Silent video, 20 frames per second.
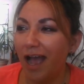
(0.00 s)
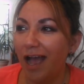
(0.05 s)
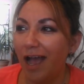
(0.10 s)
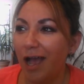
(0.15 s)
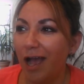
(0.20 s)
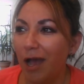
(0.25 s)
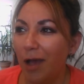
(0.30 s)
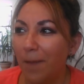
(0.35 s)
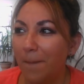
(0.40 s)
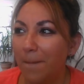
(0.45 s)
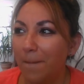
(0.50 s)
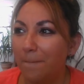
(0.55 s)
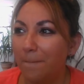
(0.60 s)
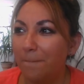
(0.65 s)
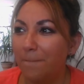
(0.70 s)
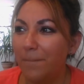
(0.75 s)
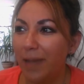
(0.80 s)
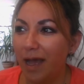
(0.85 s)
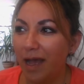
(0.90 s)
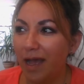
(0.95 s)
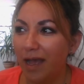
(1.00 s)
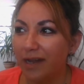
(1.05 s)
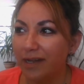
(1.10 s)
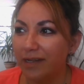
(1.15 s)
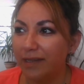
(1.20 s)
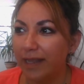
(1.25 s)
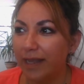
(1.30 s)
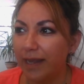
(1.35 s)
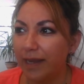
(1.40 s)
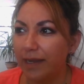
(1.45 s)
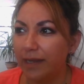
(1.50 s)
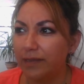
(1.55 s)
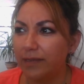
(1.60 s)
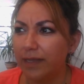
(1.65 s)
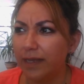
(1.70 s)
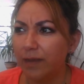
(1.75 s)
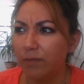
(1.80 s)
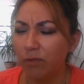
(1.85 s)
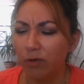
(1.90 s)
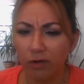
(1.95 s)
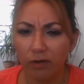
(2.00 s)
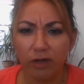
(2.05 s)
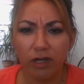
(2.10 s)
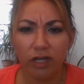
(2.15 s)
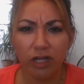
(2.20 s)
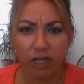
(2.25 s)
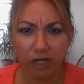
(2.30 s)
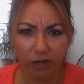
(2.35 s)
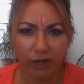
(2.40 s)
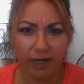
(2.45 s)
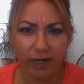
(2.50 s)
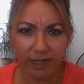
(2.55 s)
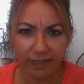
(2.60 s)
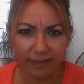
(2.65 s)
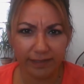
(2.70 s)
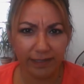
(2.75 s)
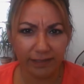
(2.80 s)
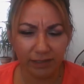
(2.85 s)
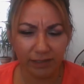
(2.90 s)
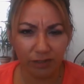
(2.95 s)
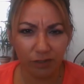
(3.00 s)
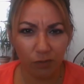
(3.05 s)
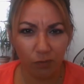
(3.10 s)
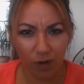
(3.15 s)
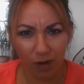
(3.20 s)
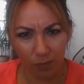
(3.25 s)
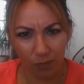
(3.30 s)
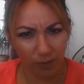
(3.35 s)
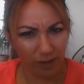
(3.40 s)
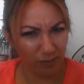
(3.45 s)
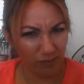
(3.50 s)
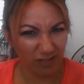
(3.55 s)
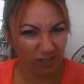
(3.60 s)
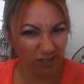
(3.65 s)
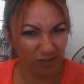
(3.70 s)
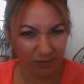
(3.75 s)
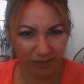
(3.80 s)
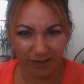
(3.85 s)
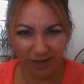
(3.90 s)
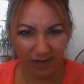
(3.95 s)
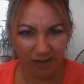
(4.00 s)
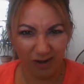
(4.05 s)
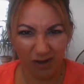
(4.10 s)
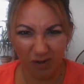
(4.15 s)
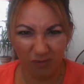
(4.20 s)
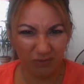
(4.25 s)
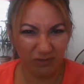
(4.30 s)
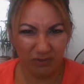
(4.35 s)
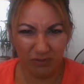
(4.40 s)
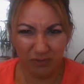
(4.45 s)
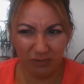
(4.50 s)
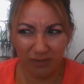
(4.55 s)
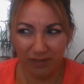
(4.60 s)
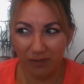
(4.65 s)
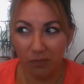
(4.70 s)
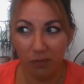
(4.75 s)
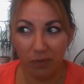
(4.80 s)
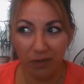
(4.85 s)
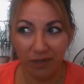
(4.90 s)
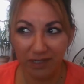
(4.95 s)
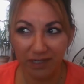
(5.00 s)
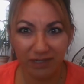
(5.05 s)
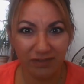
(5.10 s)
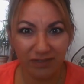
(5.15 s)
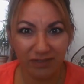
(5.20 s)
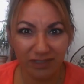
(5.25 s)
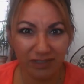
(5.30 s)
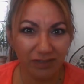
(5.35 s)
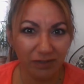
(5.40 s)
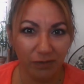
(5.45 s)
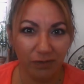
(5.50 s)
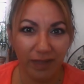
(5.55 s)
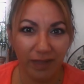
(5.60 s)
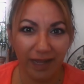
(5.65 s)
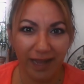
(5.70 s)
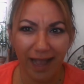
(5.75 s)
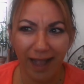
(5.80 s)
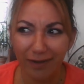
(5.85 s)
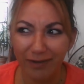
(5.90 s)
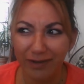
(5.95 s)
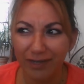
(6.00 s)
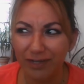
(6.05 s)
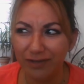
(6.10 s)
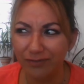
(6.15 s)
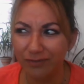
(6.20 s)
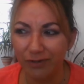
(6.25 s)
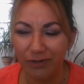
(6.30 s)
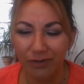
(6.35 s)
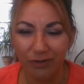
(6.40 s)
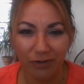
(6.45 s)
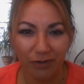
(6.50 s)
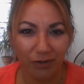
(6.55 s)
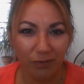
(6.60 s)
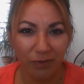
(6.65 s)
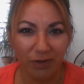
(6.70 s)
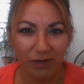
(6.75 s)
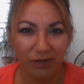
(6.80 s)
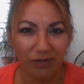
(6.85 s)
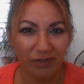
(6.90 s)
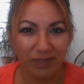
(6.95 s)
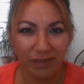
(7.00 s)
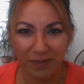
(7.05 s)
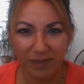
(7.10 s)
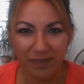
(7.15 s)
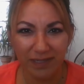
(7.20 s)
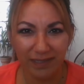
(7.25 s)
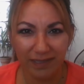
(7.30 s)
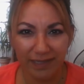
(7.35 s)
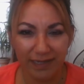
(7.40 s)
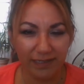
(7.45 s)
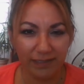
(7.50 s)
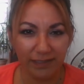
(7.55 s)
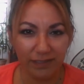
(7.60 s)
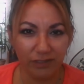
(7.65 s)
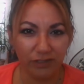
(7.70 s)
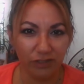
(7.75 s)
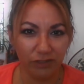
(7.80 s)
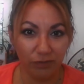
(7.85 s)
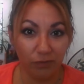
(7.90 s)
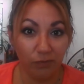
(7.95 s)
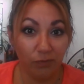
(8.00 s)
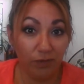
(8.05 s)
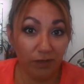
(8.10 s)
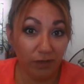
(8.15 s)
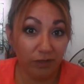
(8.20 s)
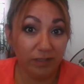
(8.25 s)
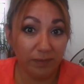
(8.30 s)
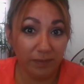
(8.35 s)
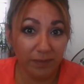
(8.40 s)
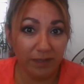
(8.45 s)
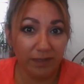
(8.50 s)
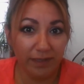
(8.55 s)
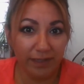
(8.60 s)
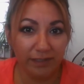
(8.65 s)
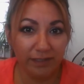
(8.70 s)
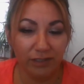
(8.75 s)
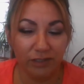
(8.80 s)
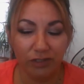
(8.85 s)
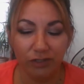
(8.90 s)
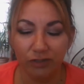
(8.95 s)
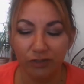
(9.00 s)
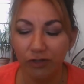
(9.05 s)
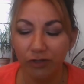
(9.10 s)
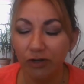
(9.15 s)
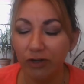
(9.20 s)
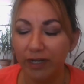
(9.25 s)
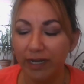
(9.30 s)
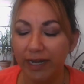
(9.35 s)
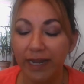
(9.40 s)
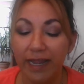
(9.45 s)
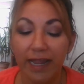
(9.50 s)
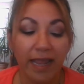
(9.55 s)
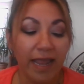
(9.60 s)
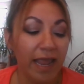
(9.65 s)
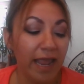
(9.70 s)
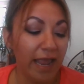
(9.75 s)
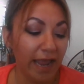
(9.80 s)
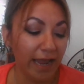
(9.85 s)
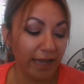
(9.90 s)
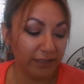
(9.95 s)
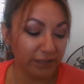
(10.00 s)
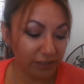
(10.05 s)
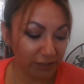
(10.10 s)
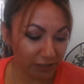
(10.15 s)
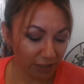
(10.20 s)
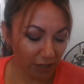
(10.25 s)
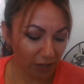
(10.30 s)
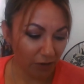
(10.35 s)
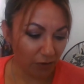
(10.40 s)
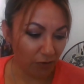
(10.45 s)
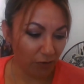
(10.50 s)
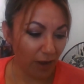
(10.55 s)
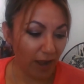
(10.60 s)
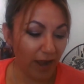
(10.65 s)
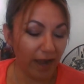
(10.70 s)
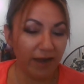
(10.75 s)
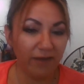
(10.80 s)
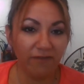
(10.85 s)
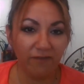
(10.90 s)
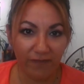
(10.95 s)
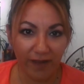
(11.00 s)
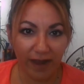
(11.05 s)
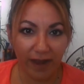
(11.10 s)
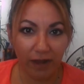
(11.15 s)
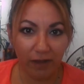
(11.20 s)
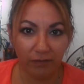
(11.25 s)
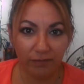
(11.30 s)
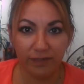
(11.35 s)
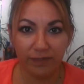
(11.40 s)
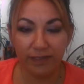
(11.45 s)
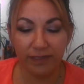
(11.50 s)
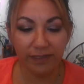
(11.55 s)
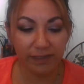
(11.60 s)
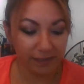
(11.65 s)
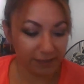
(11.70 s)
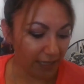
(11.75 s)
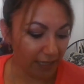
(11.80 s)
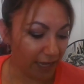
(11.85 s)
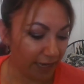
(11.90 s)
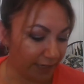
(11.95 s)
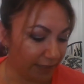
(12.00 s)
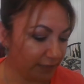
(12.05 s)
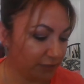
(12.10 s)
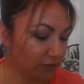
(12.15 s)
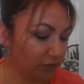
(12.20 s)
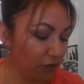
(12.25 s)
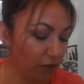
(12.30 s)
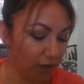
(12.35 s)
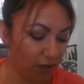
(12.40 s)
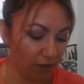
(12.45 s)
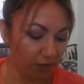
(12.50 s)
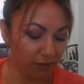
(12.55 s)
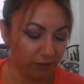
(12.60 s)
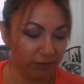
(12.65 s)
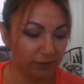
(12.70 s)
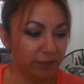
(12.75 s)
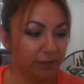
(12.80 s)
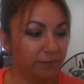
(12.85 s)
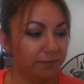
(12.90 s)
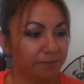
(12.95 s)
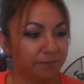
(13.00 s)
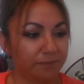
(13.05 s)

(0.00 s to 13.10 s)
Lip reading: But they were curious as to what we were doing in homeschooling. What do you do? Like, how do you learn? What are some of the things that you're learning? And so I found this site called